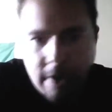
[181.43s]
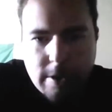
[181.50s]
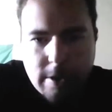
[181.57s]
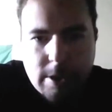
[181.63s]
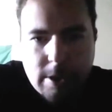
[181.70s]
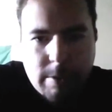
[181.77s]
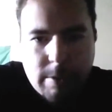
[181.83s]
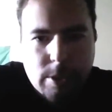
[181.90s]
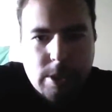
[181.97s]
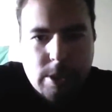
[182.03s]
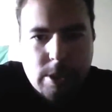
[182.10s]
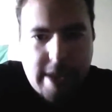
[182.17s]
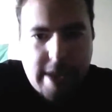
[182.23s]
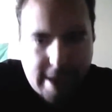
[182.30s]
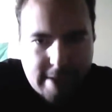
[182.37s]
on December
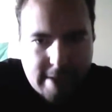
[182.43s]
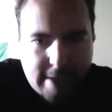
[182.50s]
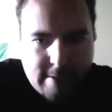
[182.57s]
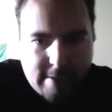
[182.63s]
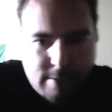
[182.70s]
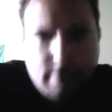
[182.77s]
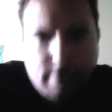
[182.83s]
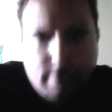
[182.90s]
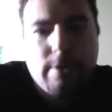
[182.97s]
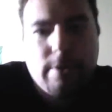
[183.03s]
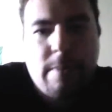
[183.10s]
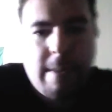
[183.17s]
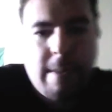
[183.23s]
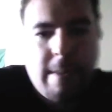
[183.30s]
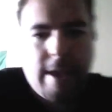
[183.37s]
2nd, we're going to
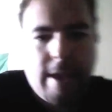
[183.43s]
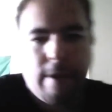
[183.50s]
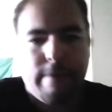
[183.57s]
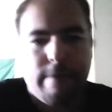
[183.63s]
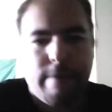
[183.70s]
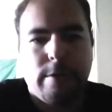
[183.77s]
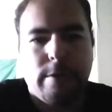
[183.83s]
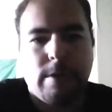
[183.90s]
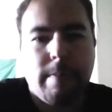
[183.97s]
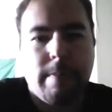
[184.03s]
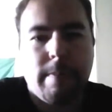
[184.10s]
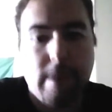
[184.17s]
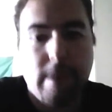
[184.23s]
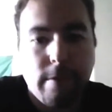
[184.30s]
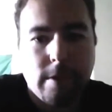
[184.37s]
be making our first
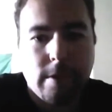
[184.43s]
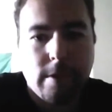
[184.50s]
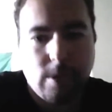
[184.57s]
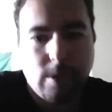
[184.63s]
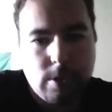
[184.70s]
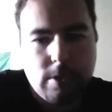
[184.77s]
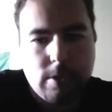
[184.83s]
appearance,